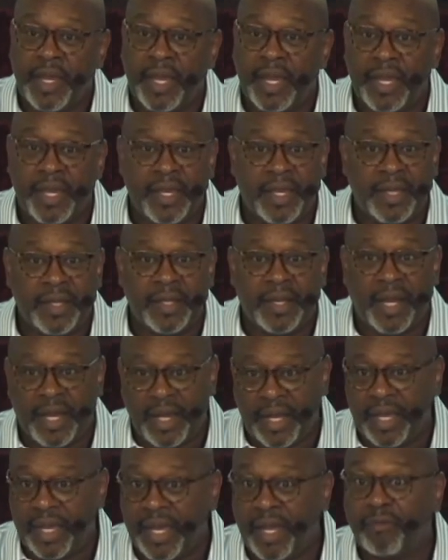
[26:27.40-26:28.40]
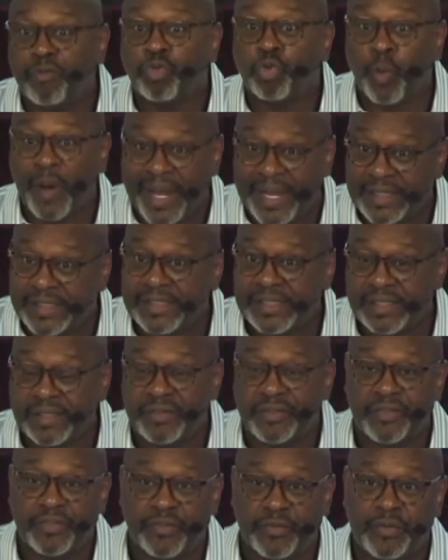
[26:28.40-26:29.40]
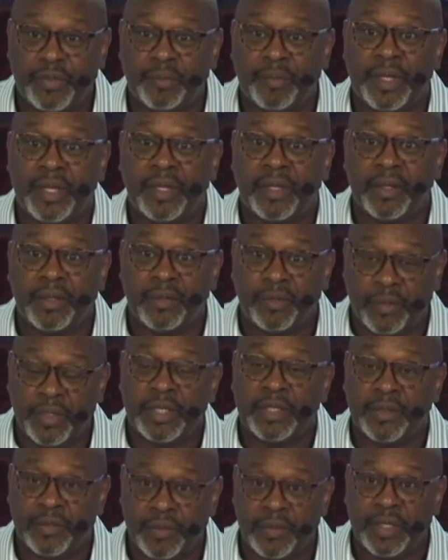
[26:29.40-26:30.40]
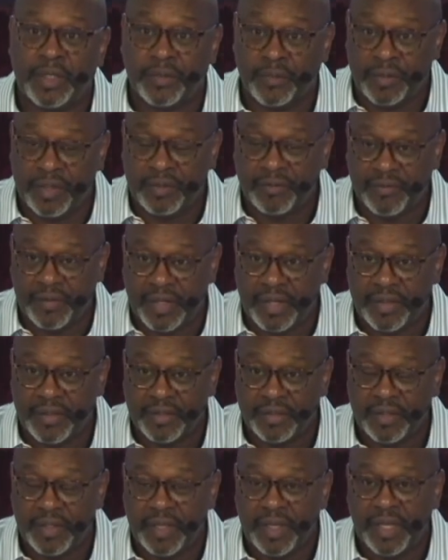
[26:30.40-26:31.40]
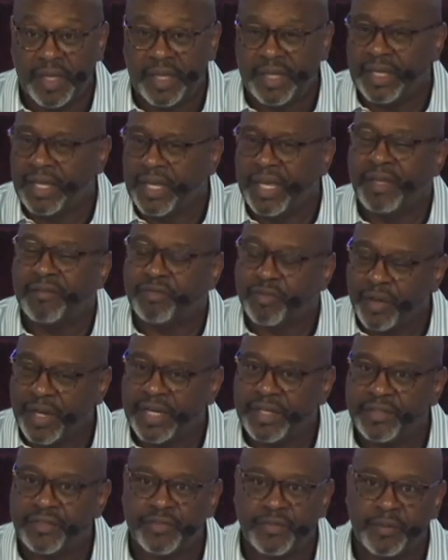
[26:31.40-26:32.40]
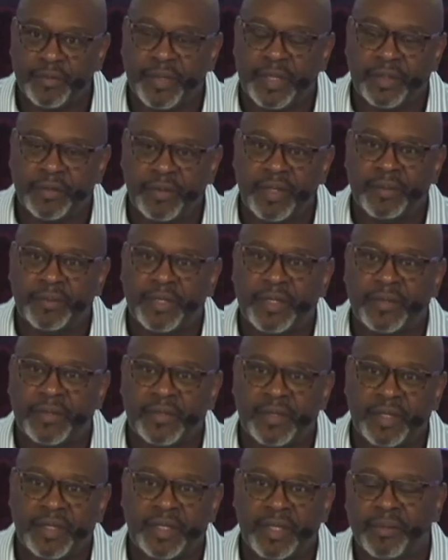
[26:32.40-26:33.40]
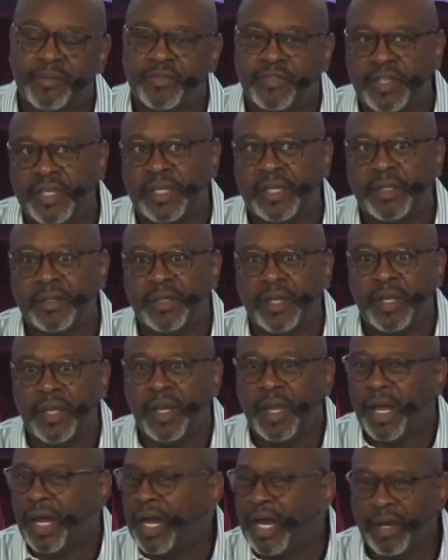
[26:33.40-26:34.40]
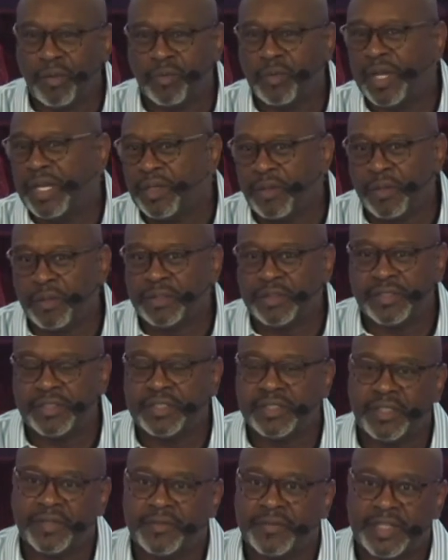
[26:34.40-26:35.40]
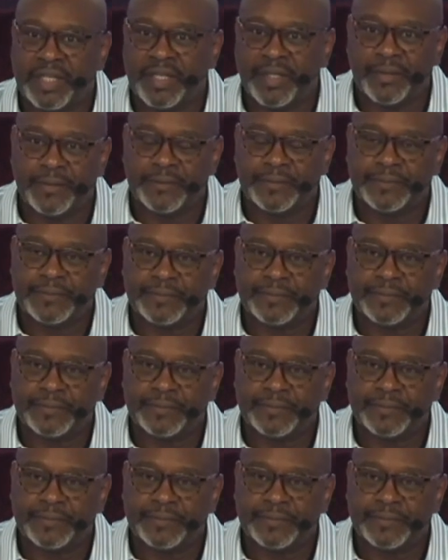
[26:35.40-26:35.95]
And I have writings from my great-great-grandfather, and I have writings from my grandmother. And I kept saying, I write all this stuff down.